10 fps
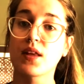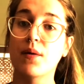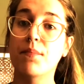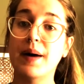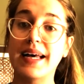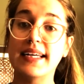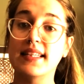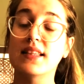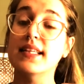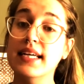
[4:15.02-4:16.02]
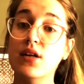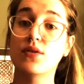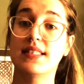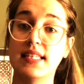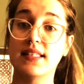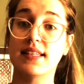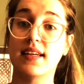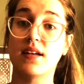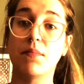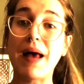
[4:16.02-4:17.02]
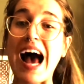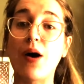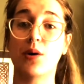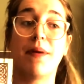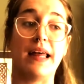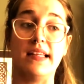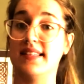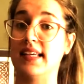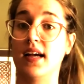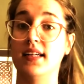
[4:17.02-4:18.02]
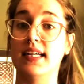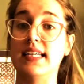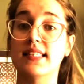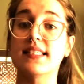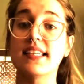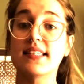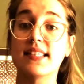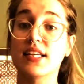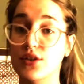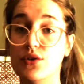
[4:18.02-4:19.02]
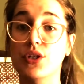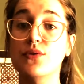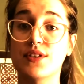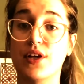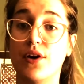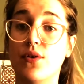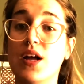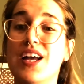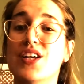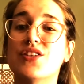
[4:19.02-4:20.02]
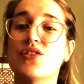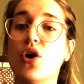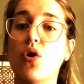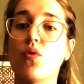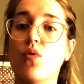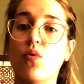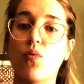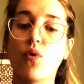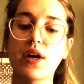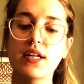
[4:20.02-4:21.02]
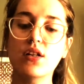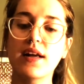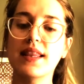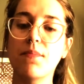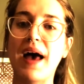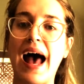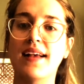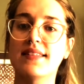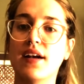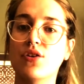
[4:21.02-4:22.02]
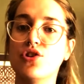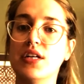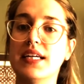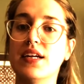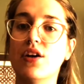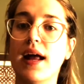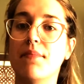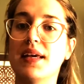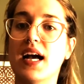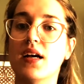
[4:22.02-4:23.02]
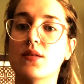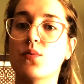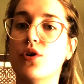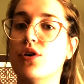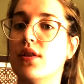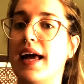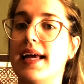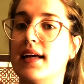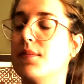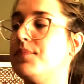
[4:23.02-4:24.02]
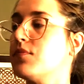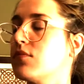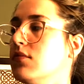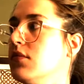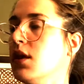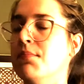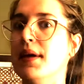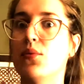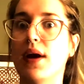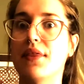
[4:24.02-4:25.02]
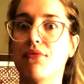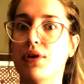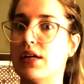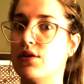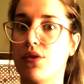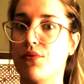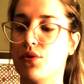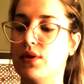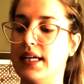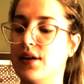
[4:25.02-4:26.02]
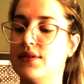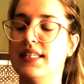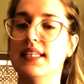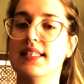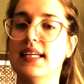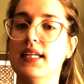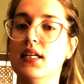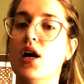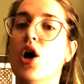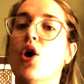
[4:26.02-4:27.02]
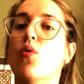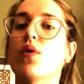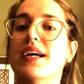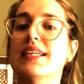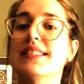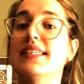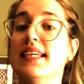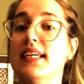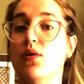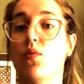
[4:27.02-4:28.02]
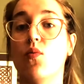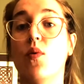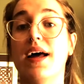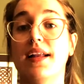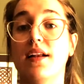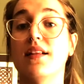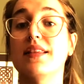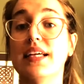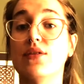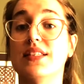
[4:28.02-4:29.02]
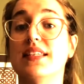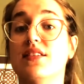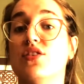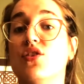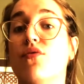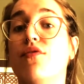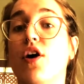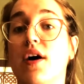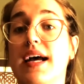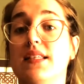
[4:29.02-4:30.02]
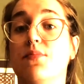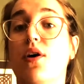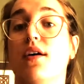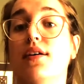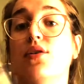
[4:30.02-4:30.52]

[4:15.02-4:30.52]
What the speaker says: But Leo season, powered by the sun, insists that you do so. So we're going to look at the past energy here. And because we're like midway through Leo season, we're going to see what Leo season so far has brought